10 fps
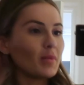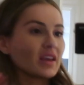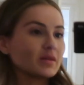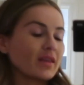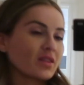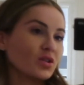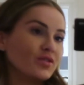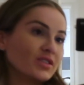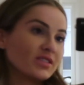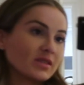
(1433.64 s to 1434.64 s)
I'll make it make the
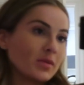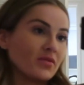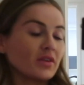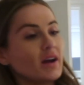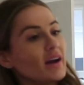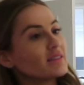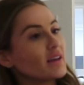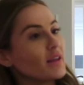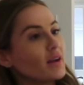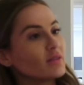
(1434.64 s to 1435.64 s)
office smell really nice
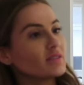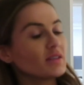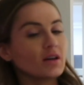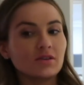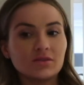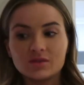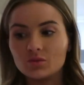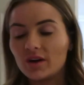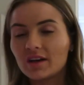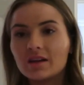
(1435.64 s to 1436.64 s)
and then I'll sit down and do
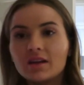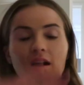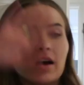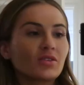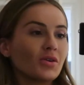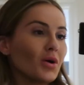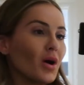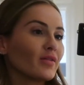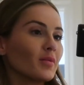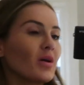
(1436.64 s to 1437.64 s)
some work and turn it
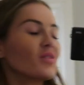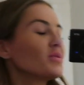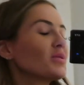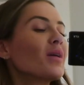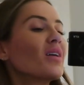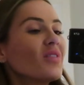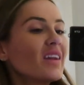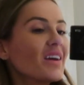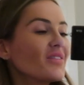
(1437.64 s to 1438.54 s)
off and my office will smell really